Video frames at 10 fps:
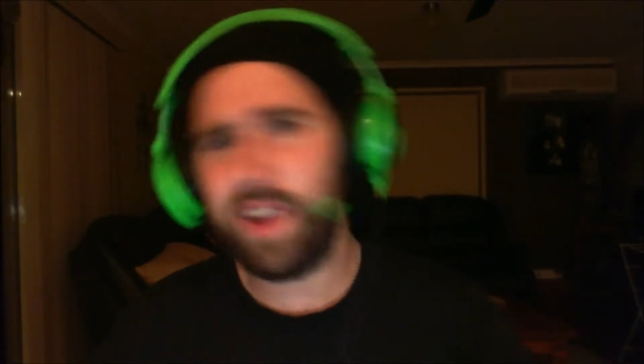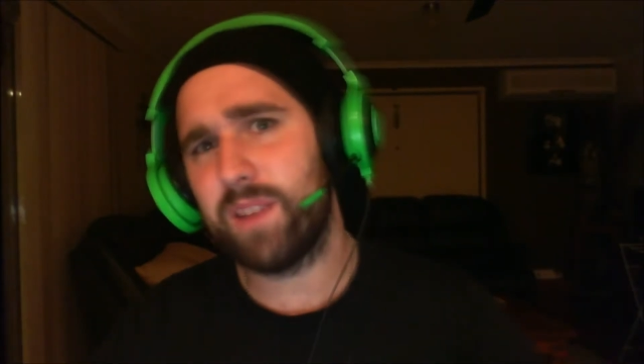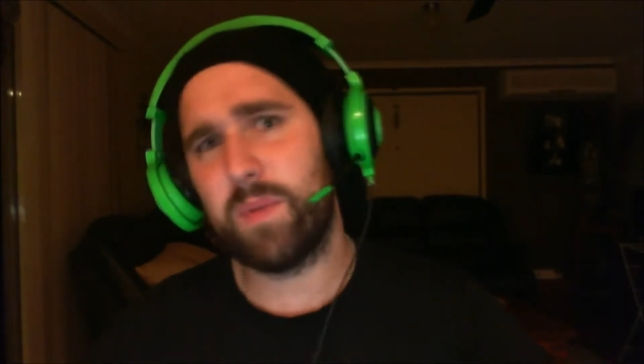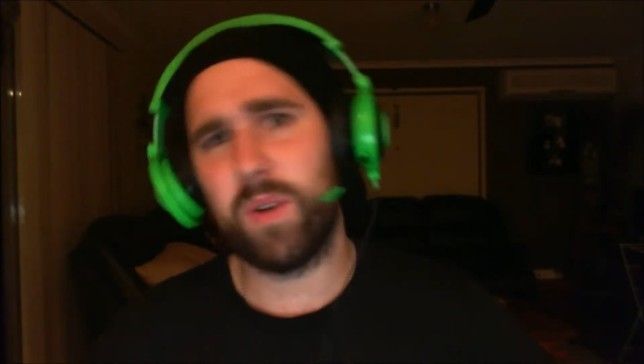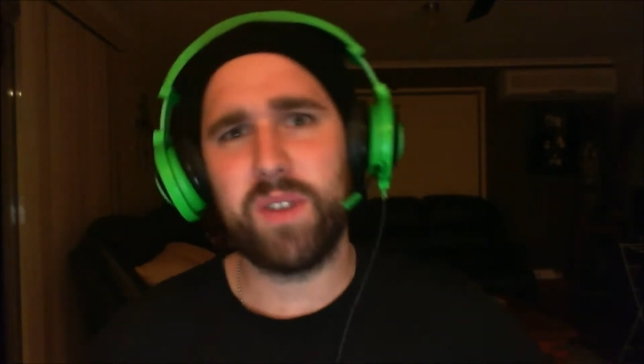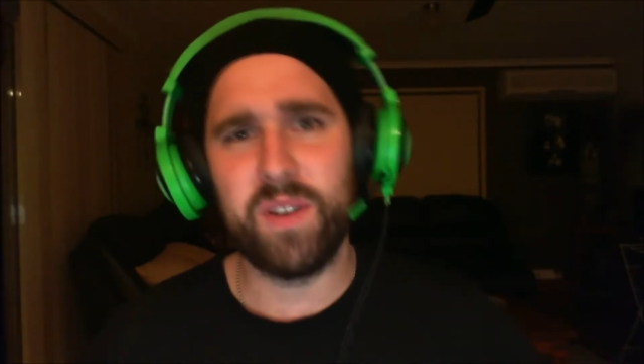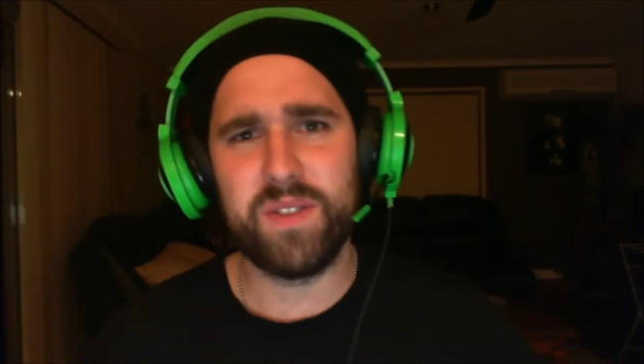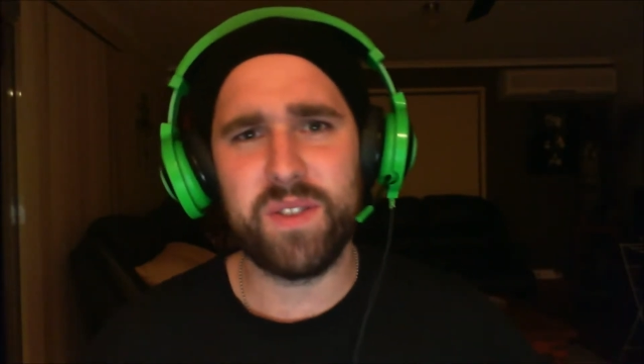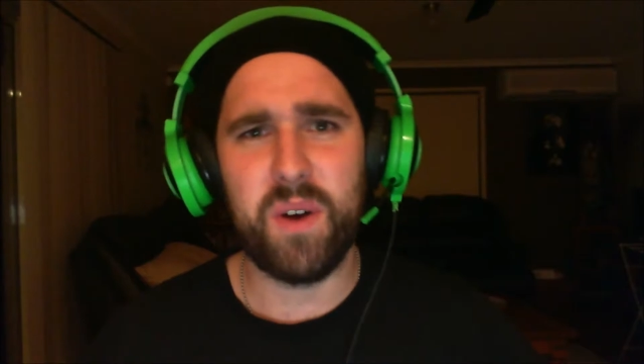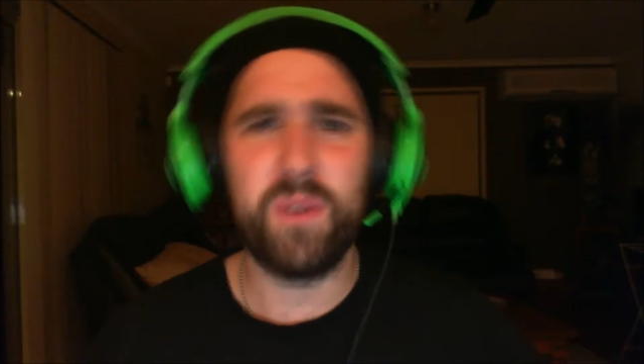Xbox
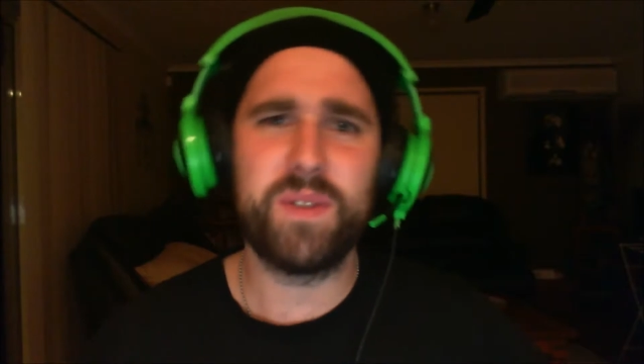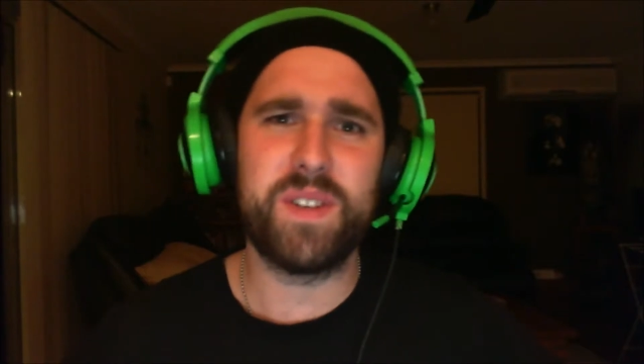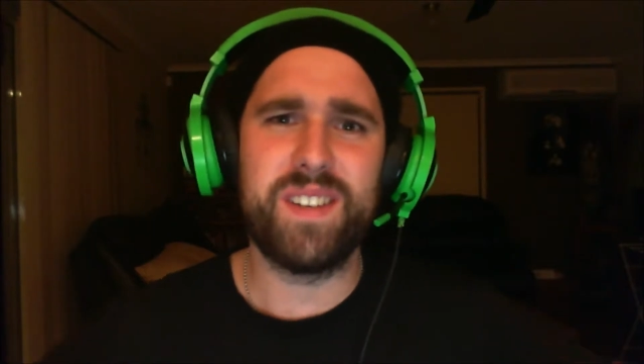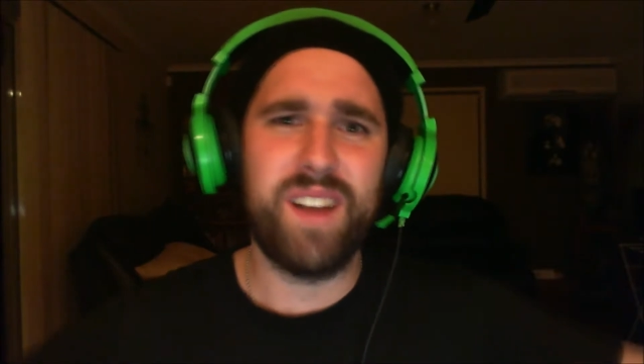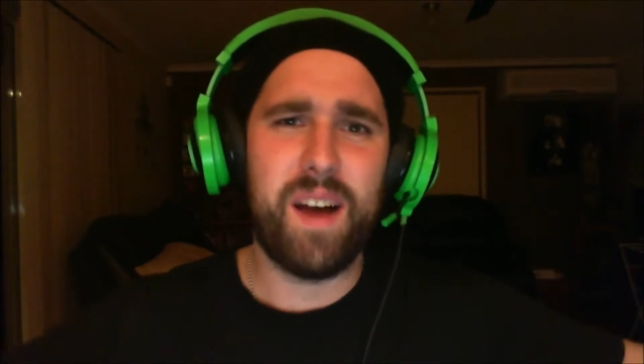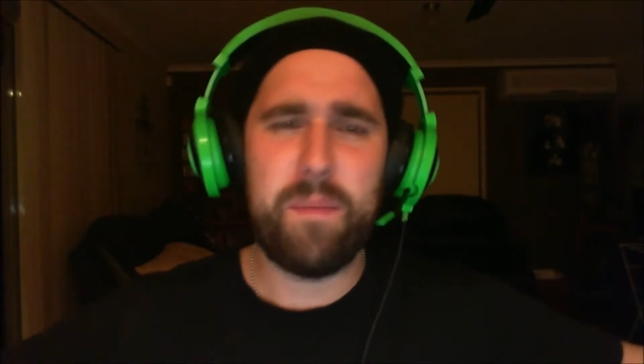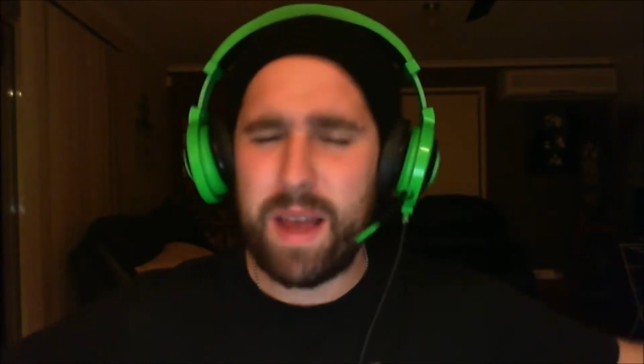consoles and like